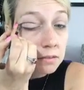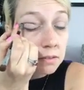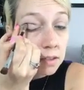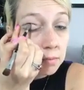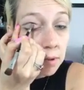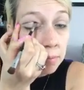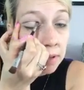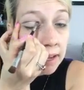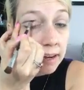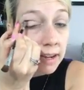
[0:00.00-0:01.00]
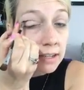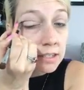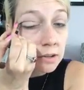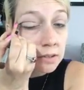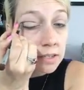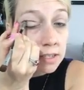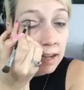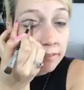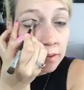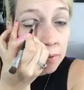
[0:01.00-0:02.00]
We're going to be blending, so it doesn't
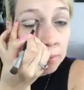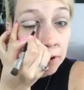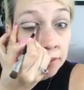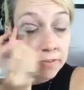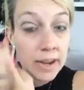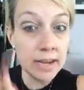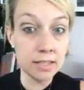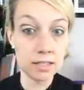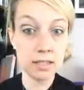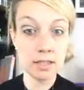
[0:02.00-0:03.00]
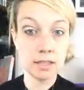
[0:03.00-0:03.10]
have to be perfect.